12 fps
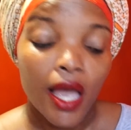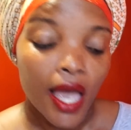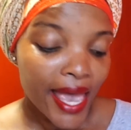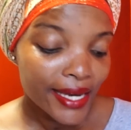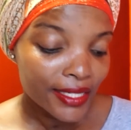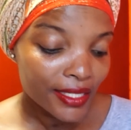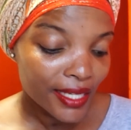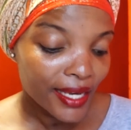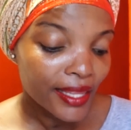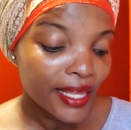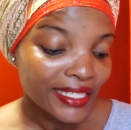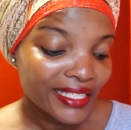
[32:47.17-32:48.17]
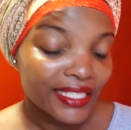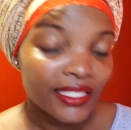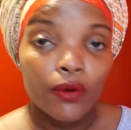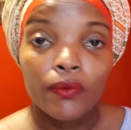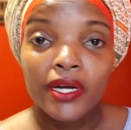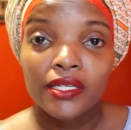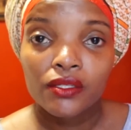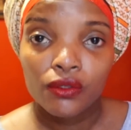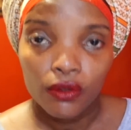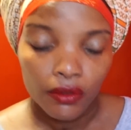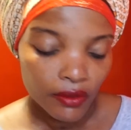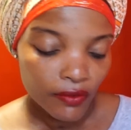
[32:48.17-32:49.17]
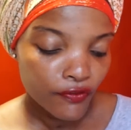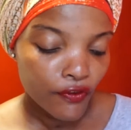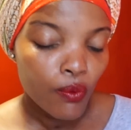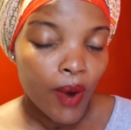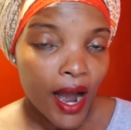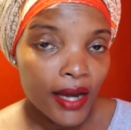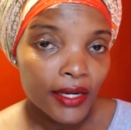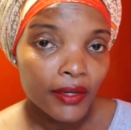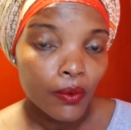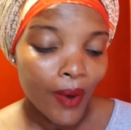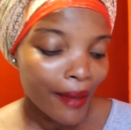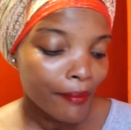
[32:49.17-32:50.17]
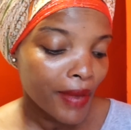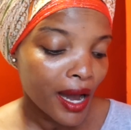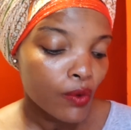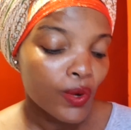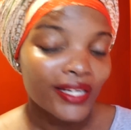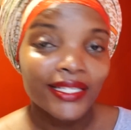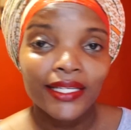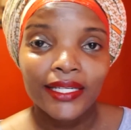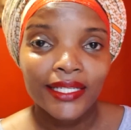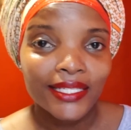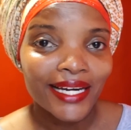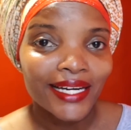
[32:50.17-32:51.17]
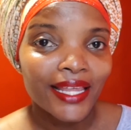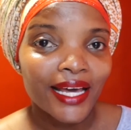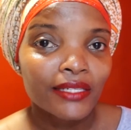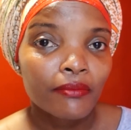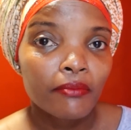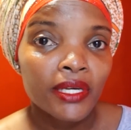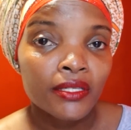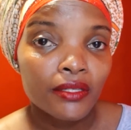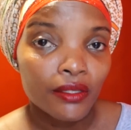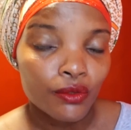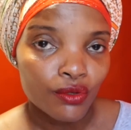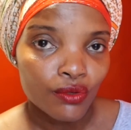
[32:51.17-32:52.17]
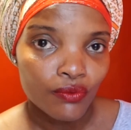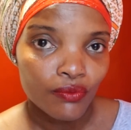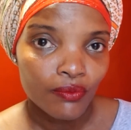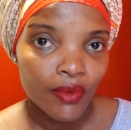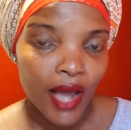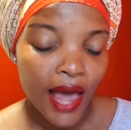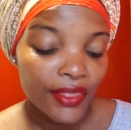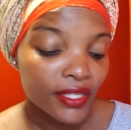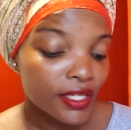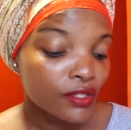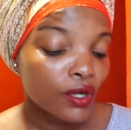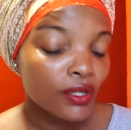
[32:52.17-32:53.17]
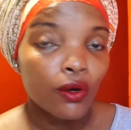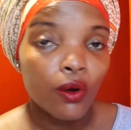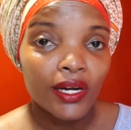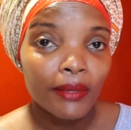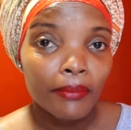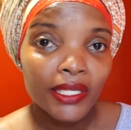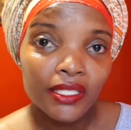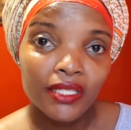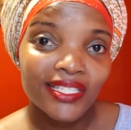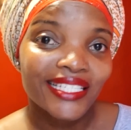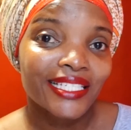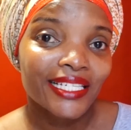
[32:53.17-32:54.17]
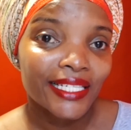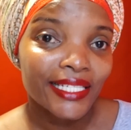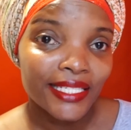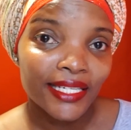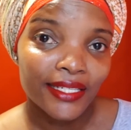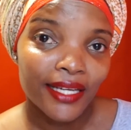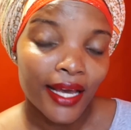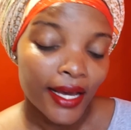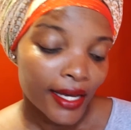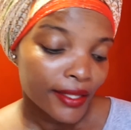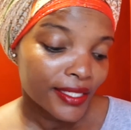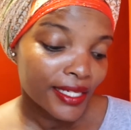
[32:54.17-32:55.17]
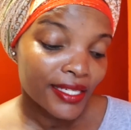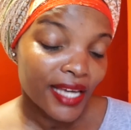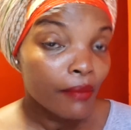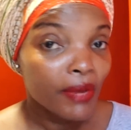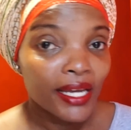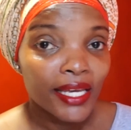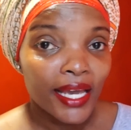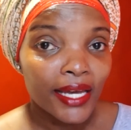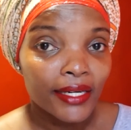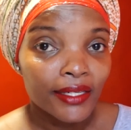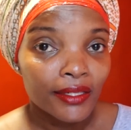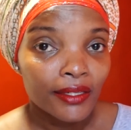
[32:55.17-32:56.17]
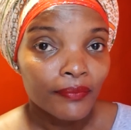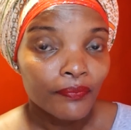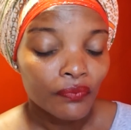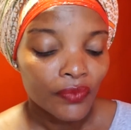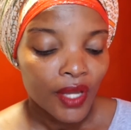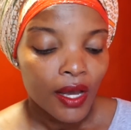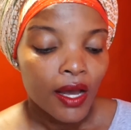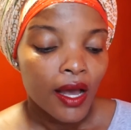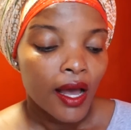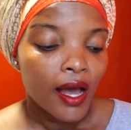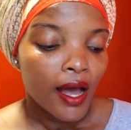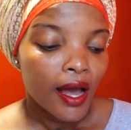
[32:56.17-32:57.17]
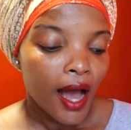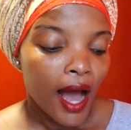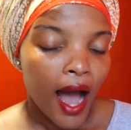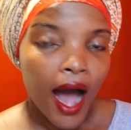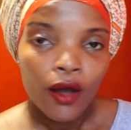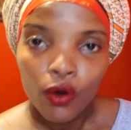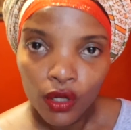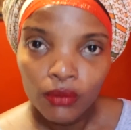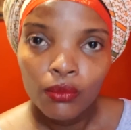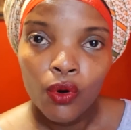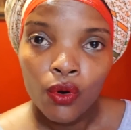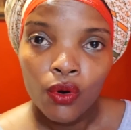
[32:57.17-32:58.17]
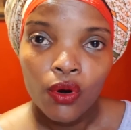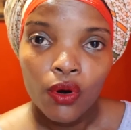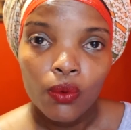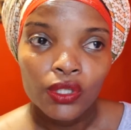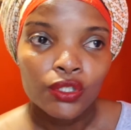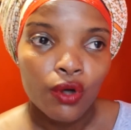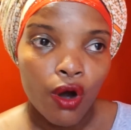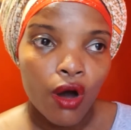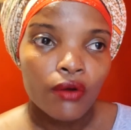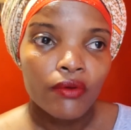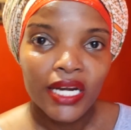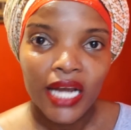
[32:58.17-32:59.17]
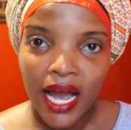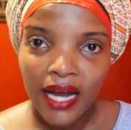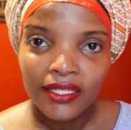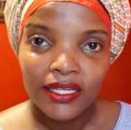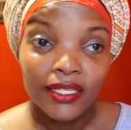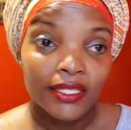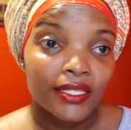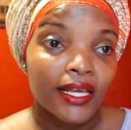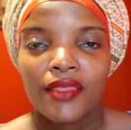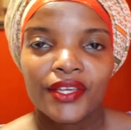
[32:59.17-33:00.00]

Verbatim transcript: and say that there's a reason for one why Marwa deleted that message. And this is not the only message is deleted. There's a time again Uncle Mo was on Reactors